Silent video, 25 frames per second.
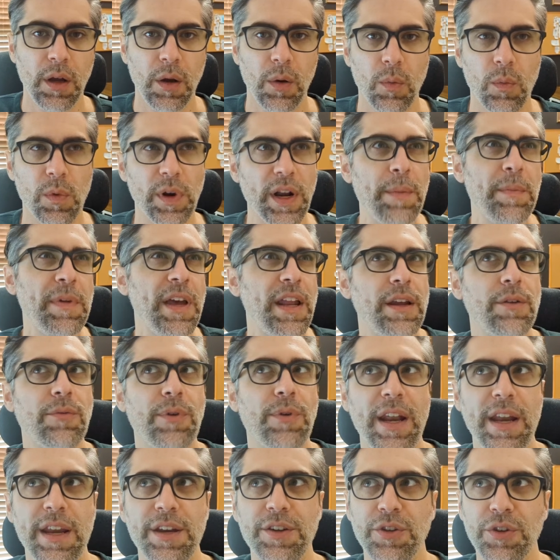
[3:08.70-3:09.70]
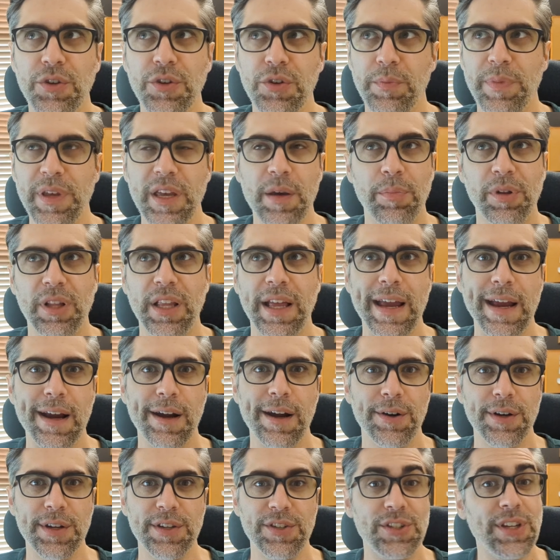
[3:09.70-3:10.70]
When I'm getting ready to be a
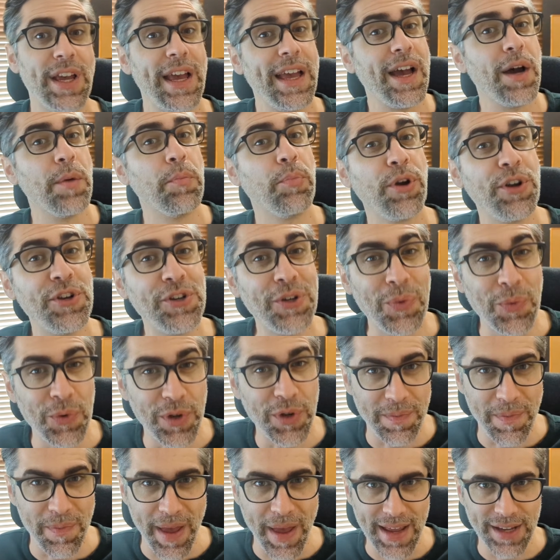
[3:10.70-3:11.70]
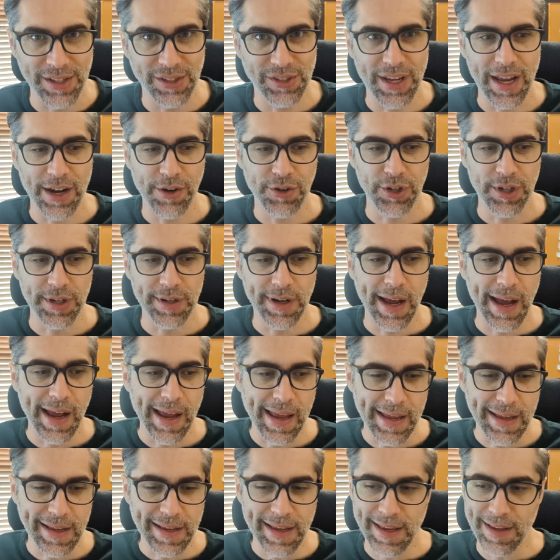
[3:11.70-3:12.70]
player in, say, a Brindlewood Bay session,
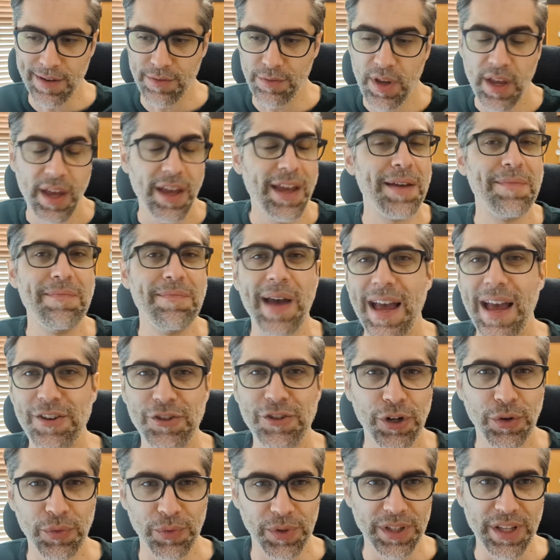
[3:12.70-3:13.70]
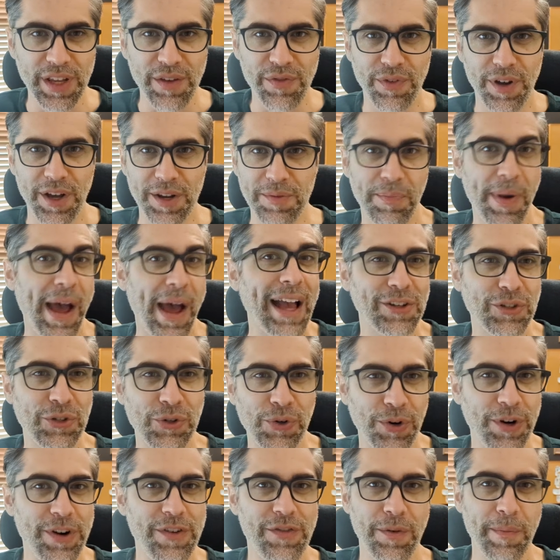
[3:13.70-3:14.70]
I can imagine a really fun
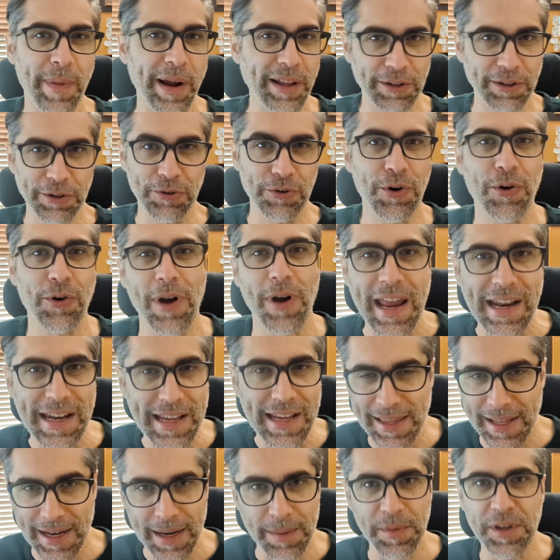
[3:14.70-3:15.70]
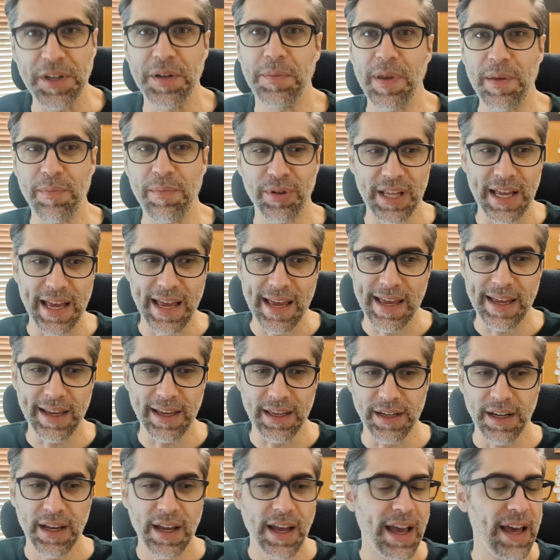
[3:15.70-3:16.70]
backstory for my little granny that I'm going to be playing
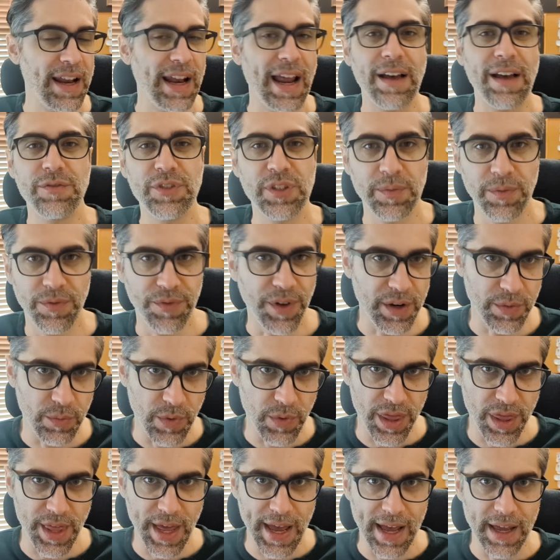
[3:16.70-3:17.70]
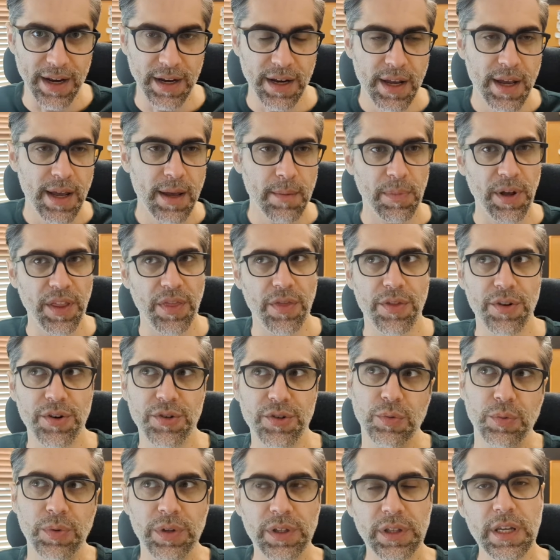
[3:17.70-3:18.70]
and have some fun with that, but
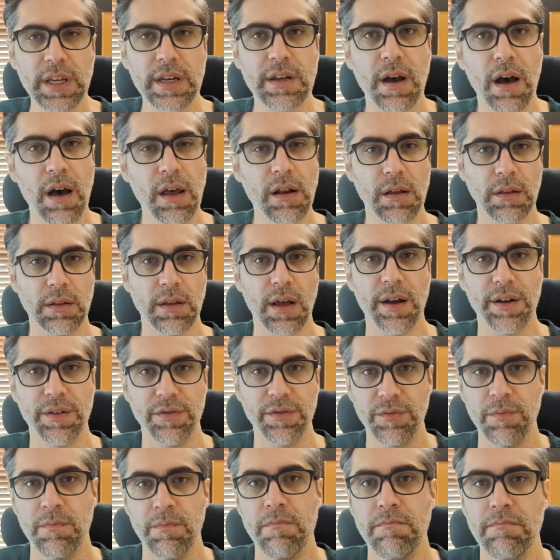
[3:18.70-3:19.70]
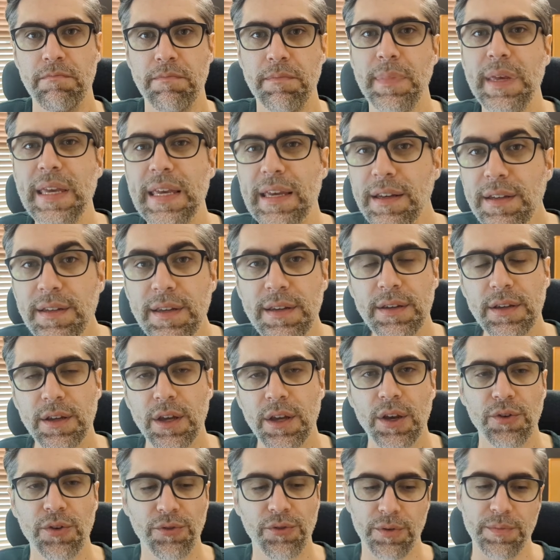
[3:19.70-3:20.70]
there's really not a lot of meat
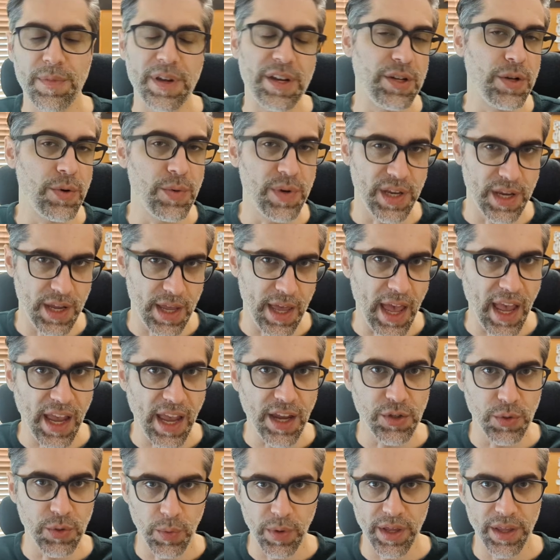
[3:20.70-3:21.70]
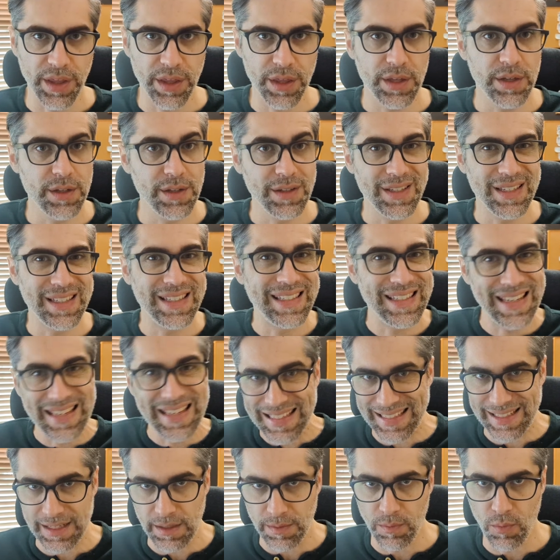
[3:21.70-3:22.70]
for me to engage with
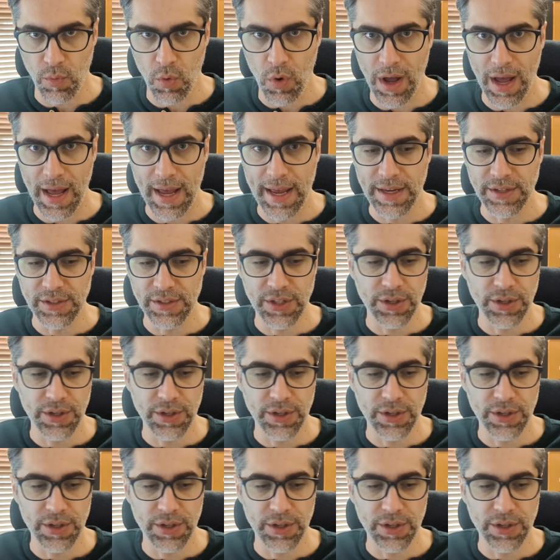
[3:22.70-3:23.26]
system-wise.